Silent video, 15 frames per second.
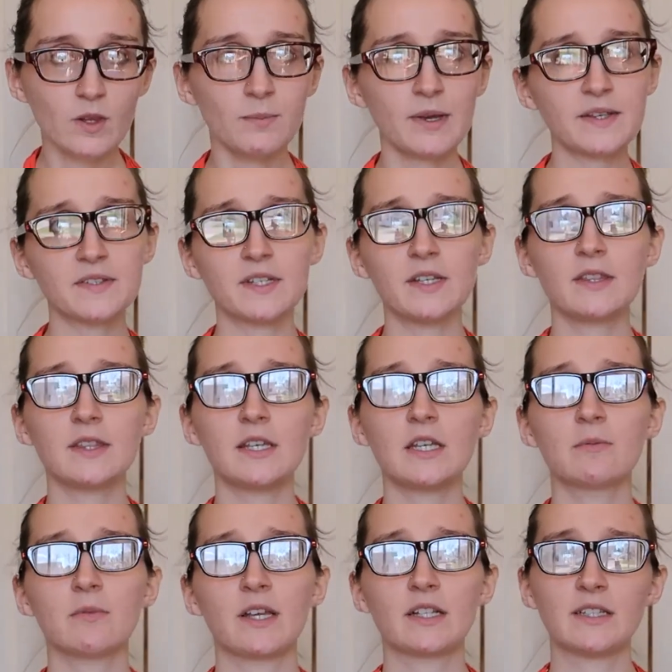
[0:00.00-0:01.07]
Mexican
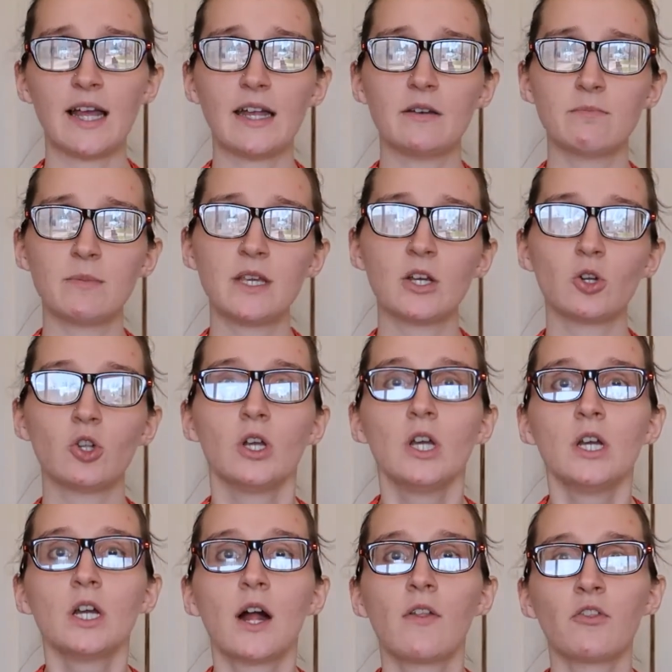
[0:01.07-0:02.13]
theme, like Latin meal,
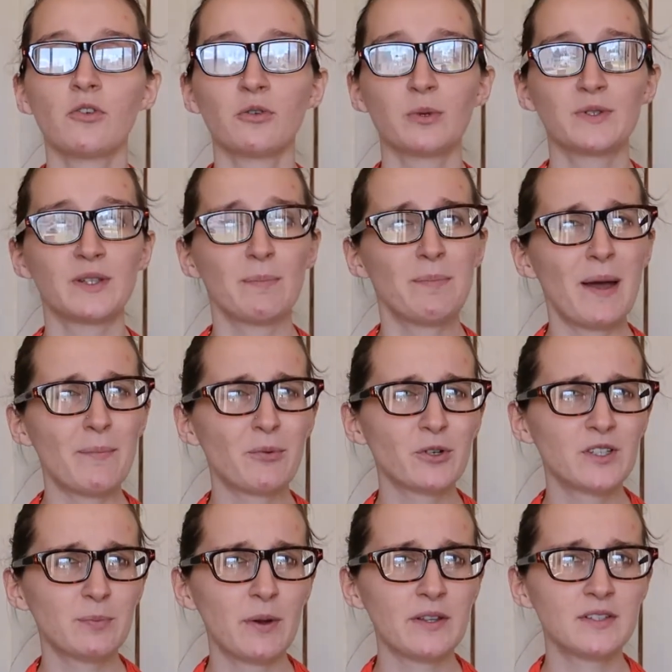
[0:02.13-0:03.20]
and there were some
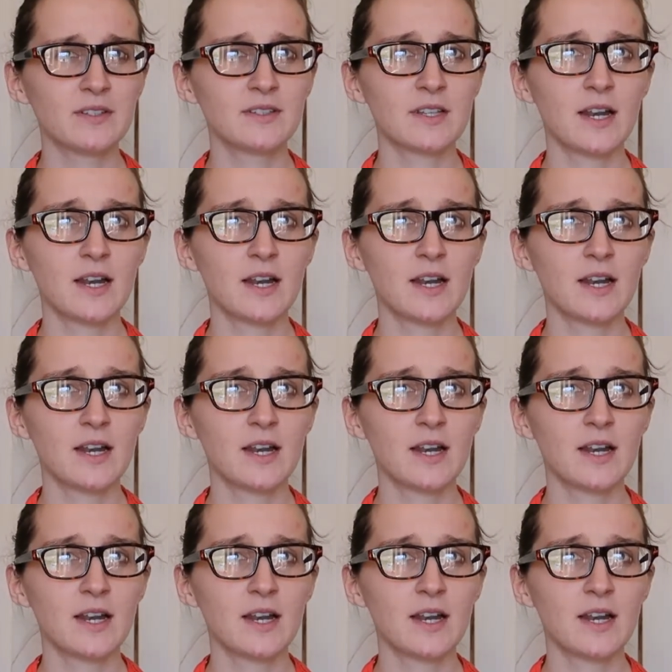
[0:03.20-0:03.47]
pepper spices